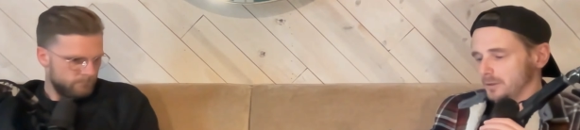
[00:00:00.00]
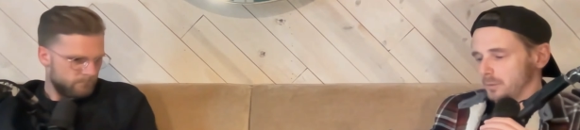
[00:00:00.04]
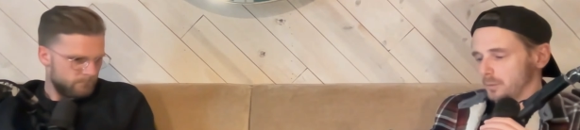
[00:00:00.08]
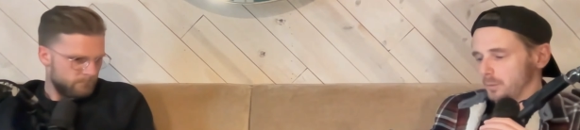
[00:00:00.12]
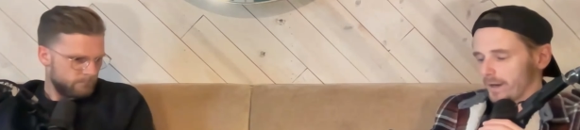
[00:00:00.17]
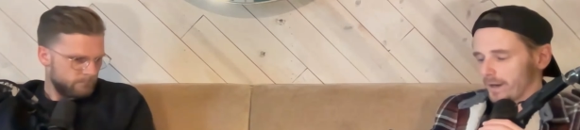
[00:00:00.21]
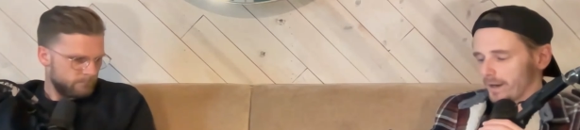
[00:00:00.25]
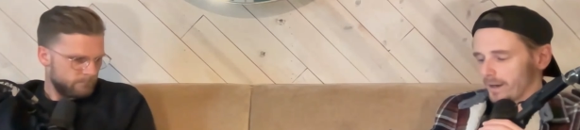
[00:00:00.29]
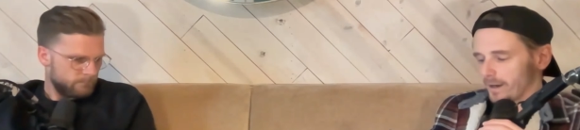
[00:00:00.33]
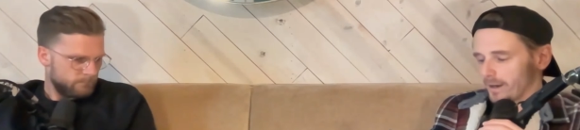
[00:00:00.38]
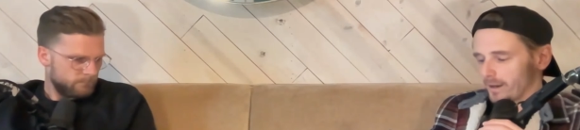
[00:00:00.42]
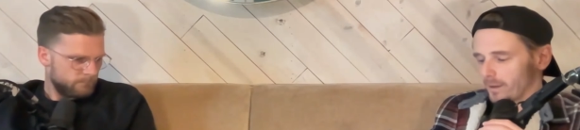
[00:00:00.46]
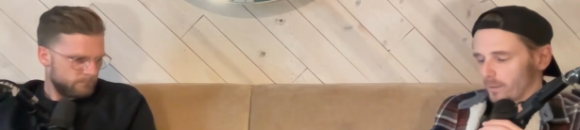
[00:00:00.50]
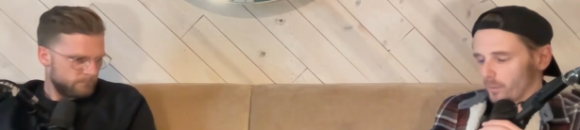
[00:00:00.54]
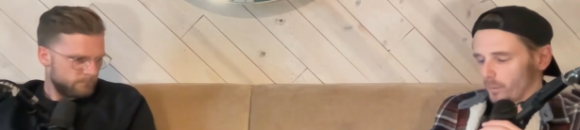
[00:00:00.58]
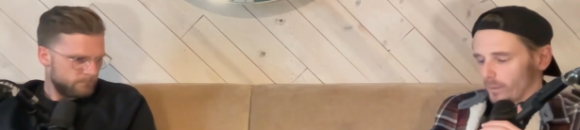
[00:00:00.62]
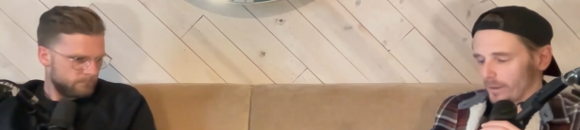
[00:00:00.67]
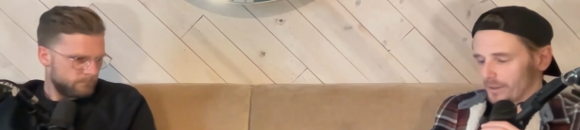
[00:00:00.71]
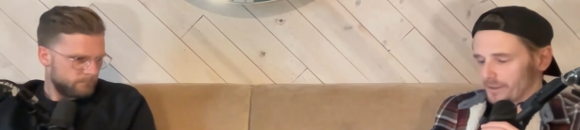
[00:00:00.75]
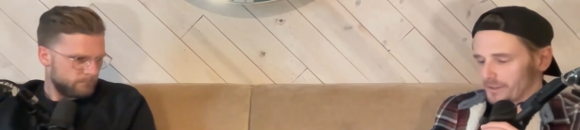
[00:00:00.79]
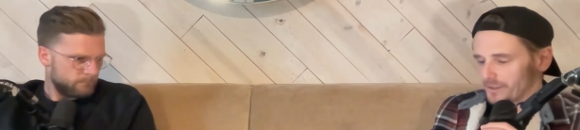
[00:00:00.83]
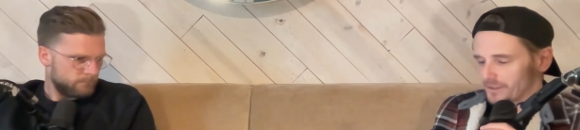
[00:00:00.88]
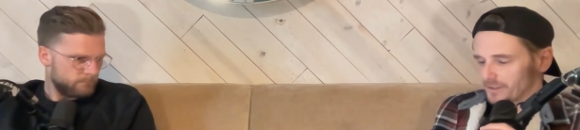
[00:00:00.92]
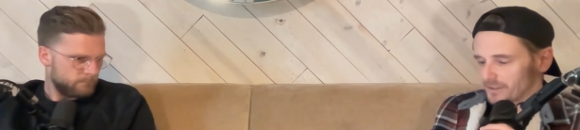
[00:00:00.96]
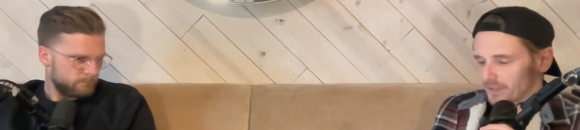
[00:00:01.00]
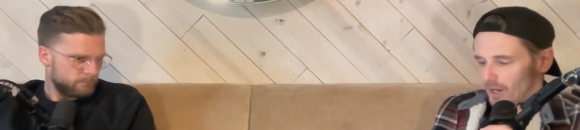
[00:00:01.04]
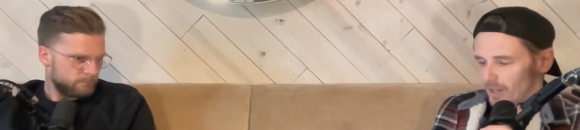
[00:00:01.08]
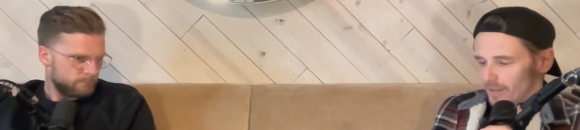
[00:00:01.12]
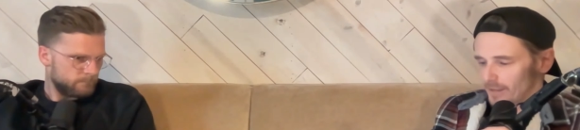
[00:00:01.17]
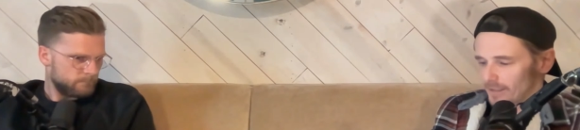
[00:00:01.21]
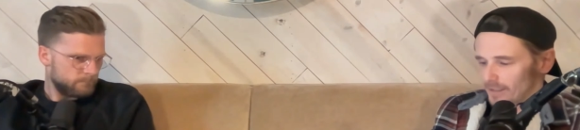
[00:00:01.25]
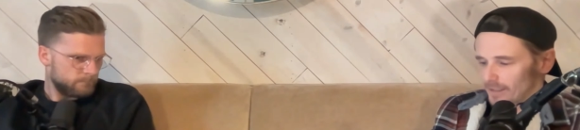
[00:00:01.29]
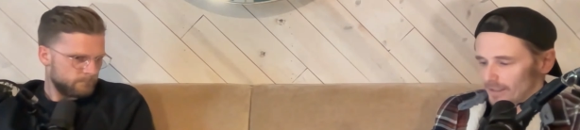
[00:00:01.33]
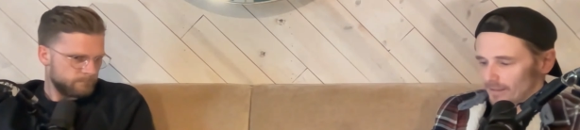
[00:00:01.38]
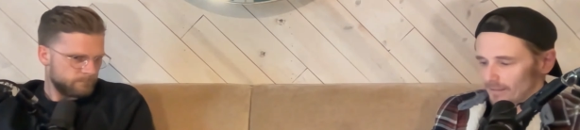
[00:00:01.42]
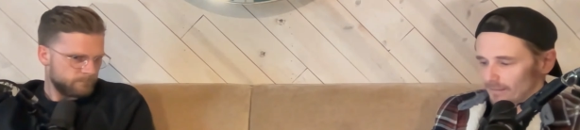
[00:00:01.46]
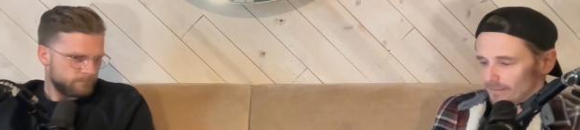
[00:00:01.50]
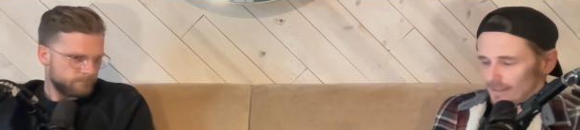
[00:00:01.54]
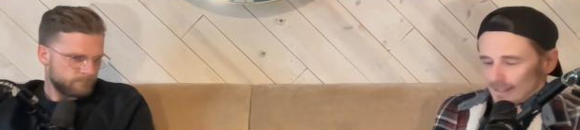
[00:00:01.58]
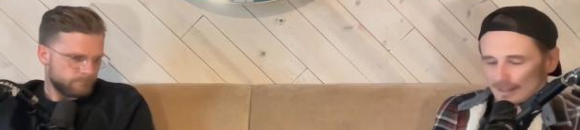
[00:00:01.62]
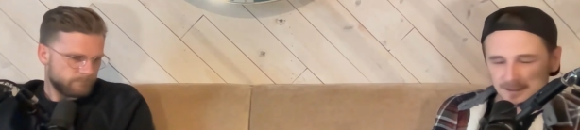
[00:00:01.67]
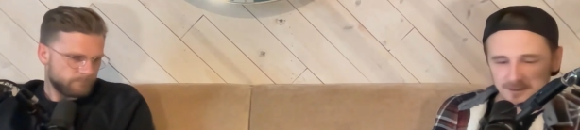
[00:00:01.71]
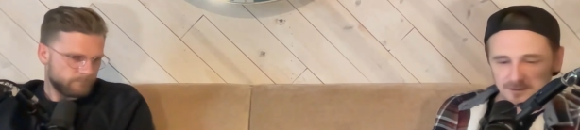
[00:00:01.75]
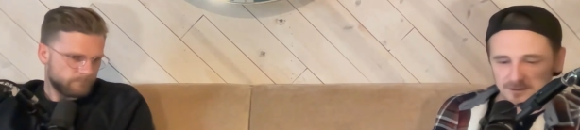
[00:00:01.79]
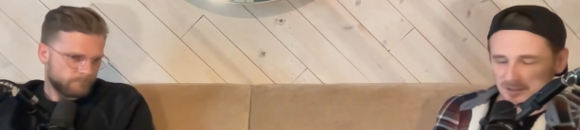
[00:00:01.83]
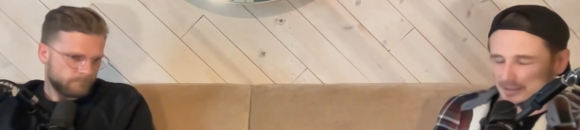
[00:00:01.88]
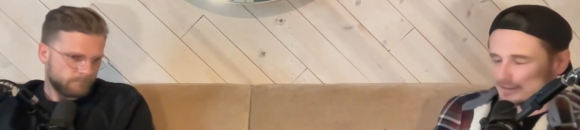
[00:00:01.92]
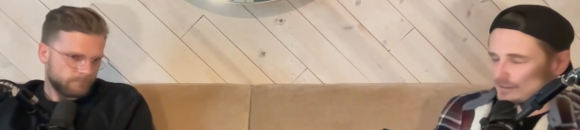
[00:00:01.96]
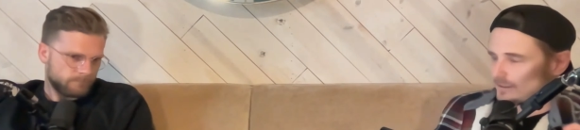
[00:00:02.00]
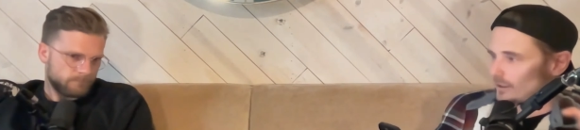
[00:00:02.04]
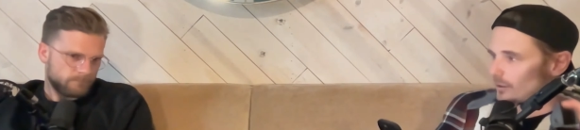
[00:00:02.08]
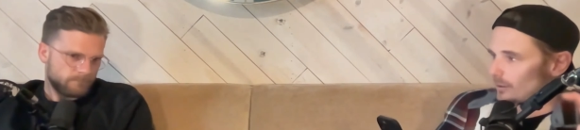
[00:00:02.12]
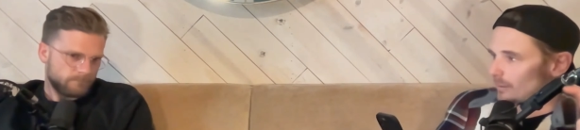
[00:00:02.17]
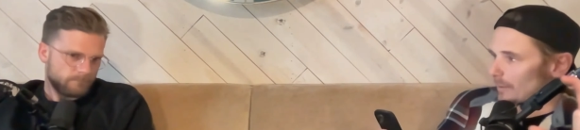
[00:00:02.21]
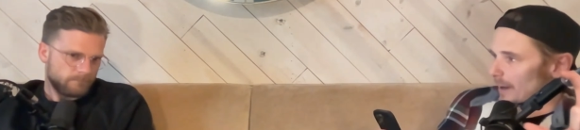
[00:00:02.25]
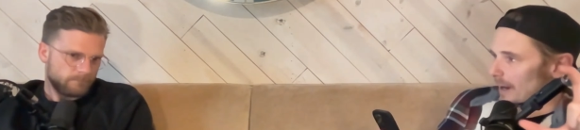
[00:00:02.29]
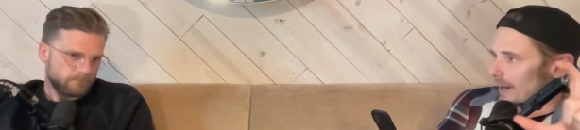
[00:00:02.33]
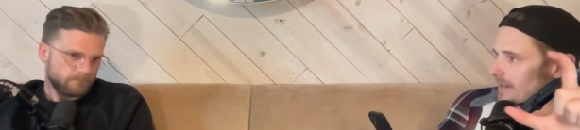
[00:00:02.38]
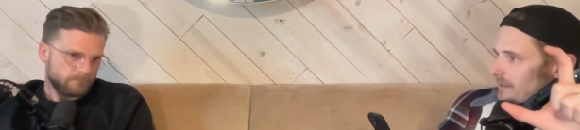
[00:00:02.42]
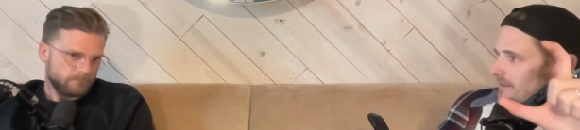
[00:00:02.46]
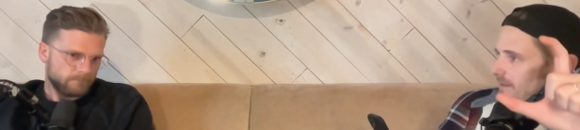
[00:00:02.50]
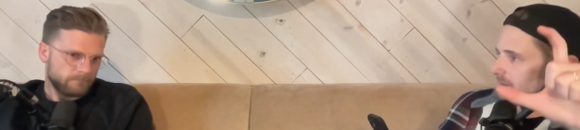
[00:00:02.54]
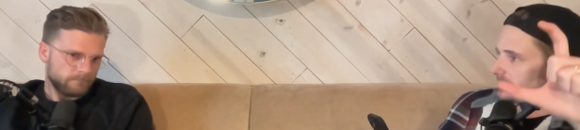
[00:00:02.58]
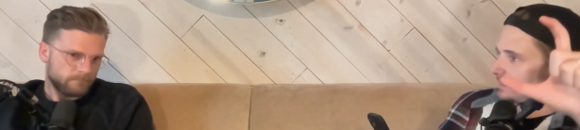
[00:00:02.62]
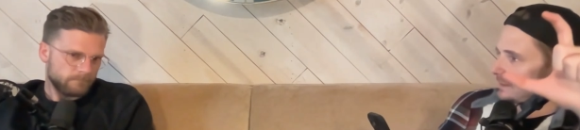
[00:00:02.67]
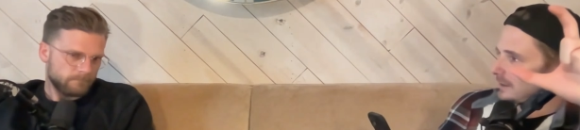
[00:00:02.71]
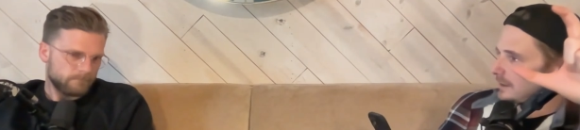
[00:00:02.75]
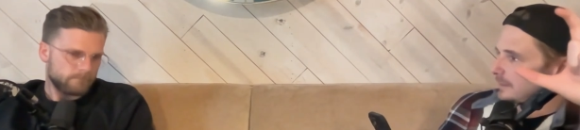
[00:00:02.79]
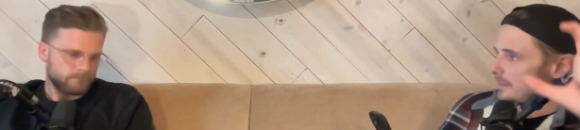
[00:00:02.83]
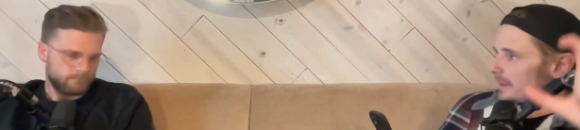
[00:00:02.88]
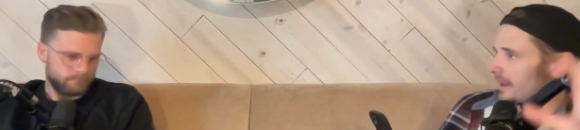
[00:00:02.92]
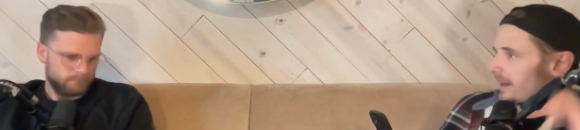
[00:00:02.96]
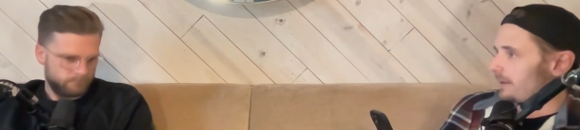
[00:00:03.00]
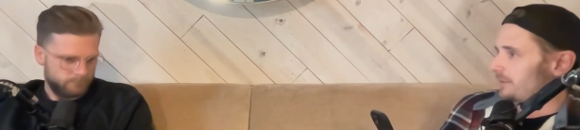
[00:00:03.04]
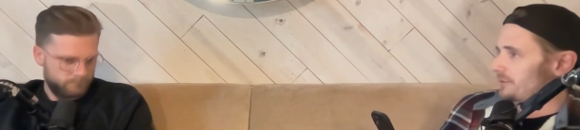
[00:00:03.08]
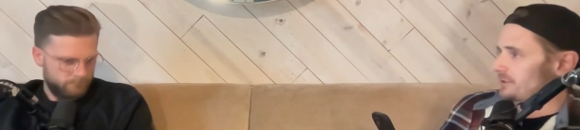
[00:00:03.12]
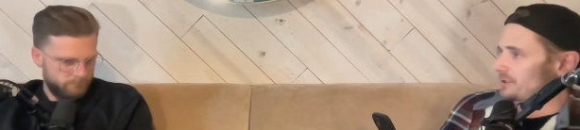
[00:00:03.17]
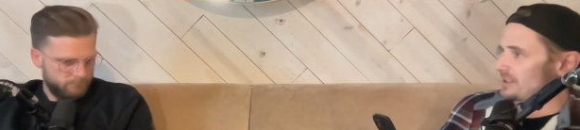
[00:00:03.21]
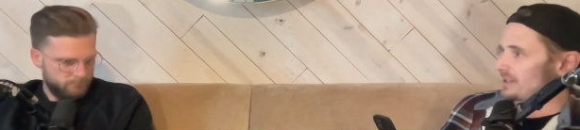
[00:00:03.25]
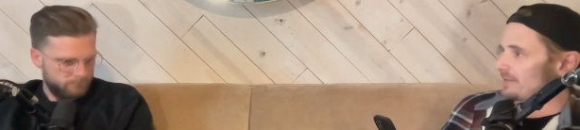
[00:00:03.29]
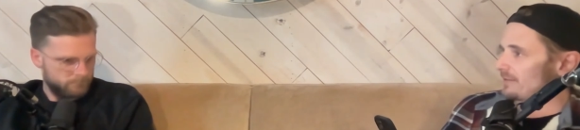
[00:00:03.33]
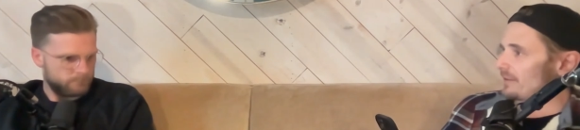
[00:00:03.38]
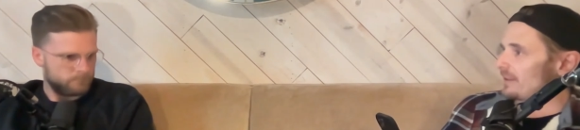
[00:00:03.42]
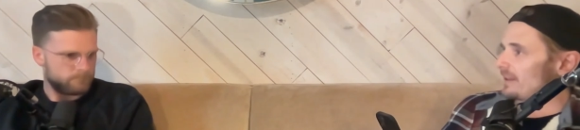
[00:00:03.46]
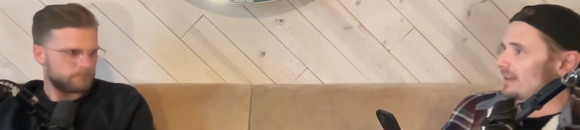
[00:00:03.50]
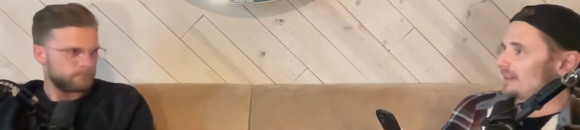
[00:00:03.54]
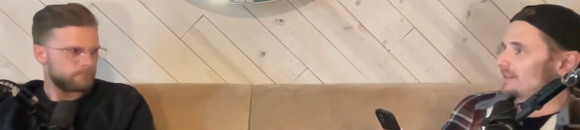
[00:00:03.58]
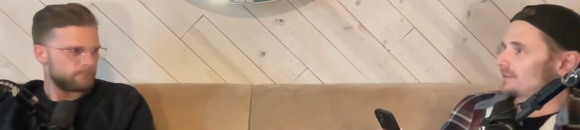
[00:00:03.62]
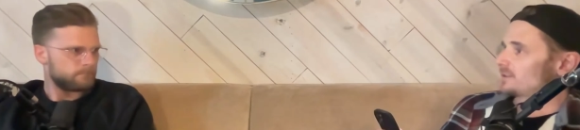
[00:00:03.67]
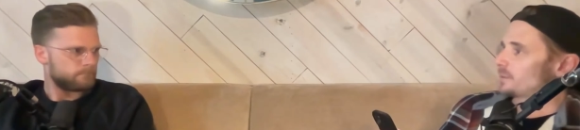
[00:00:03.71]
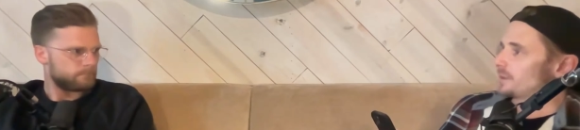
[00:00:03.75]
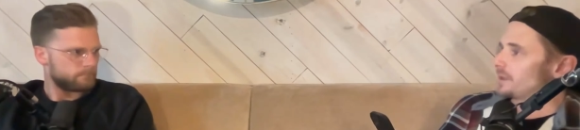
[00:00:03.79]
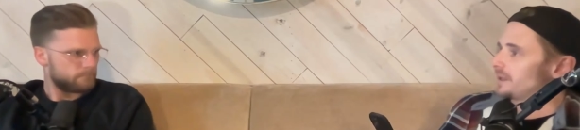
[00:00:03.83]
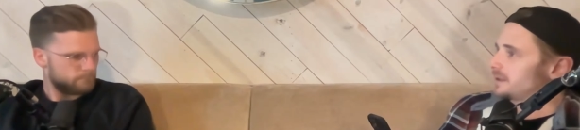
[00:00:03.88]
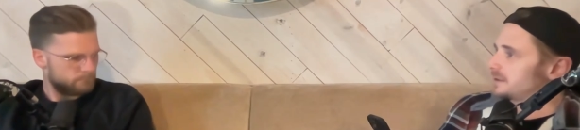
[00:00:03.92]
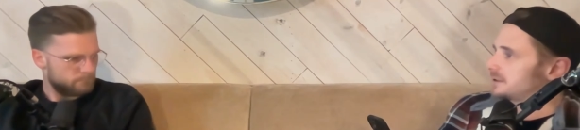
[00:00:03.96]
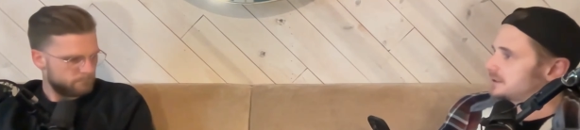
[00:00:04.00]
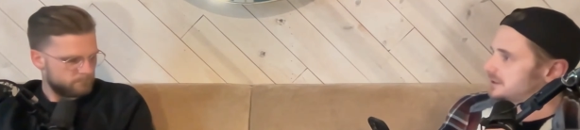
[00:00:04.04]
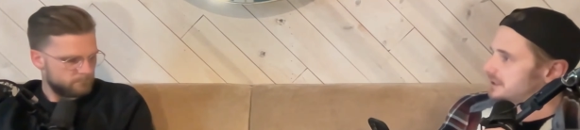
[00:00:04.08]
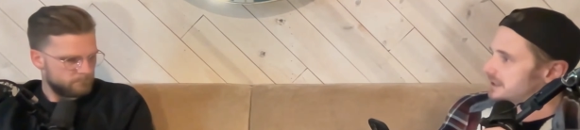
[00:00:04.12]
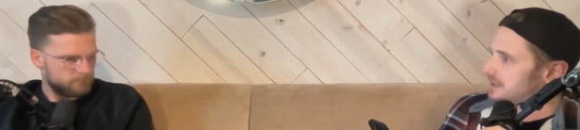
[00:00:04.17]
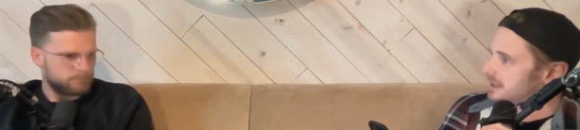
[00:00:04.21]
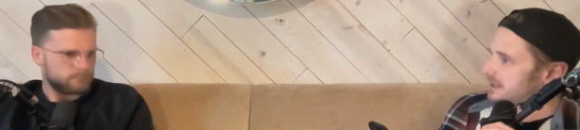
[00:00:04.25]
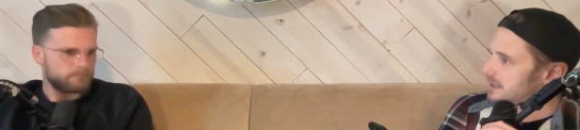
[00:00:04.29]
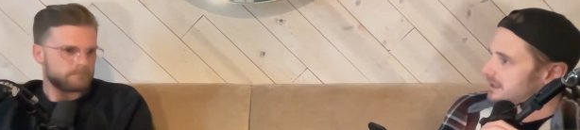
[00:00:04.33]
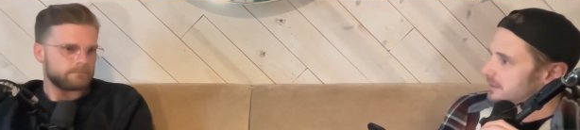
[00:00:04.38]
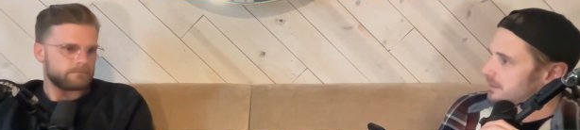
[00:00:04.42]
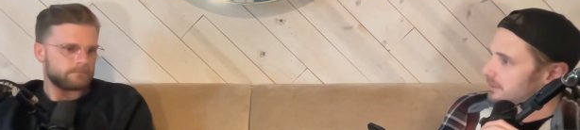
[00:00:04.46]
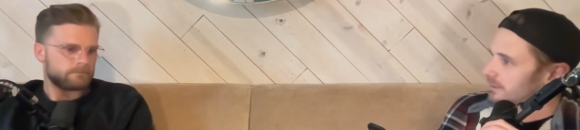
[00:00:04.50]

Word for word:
Speaker 1: Where we're just talking in just little bites about just different things we see,